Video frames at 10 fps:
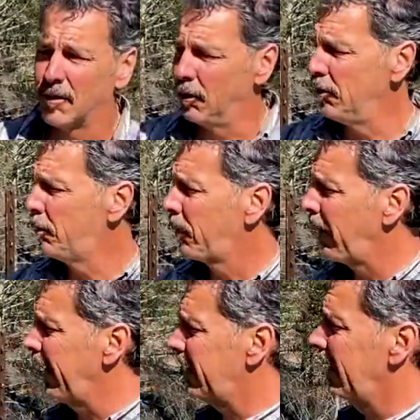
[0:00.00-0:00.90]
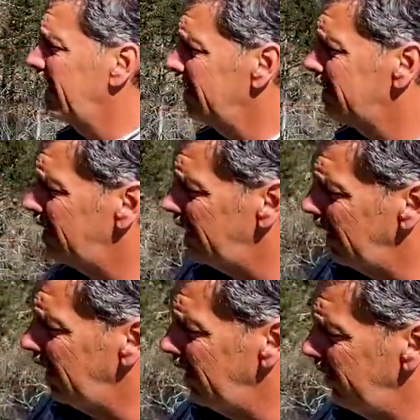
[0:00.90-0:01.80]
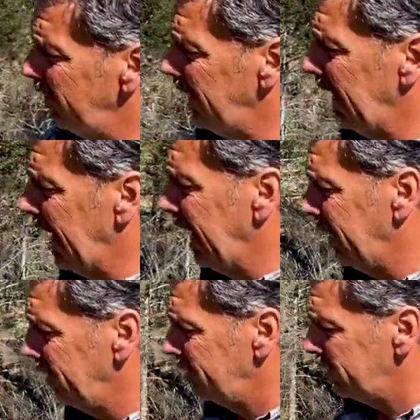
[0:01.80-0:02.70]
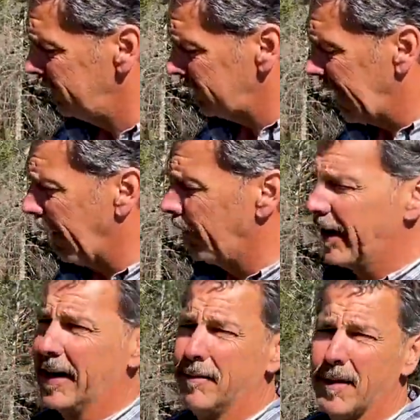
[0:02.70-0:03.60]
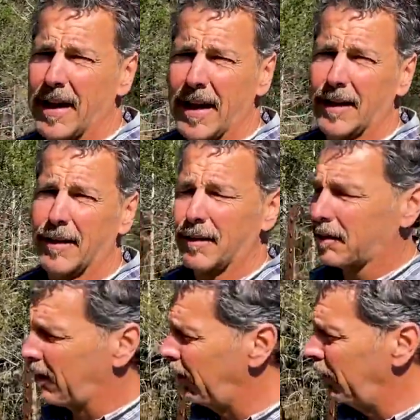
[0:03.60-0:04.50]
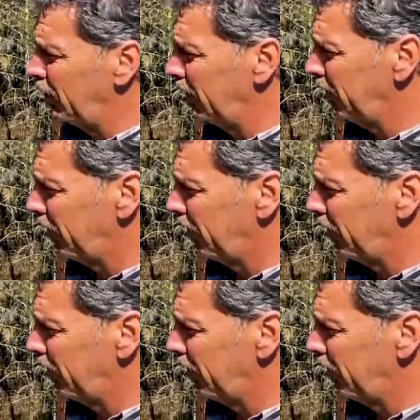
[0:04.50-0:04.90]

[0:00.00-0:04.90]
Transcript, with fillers: So new plantings of uh, Cabernet, uh, Clone